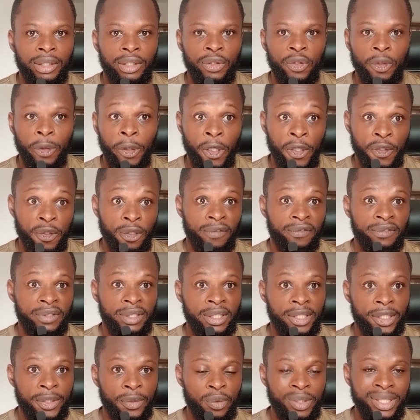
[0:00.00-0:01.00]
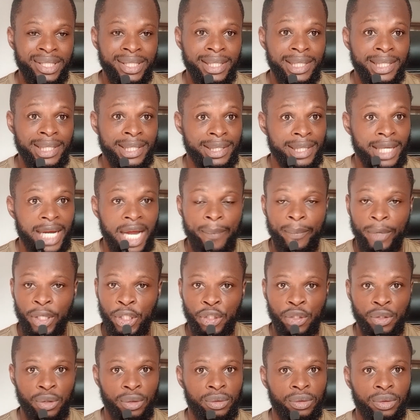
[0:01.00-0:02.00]
you know, because of the reasons that I
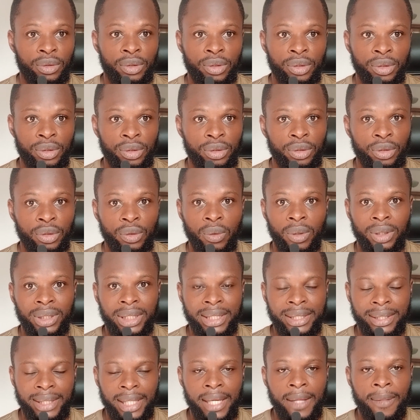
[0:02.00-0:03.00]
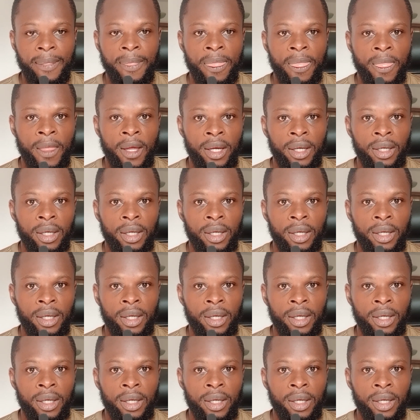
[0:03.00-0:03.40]
mentioned, you understand.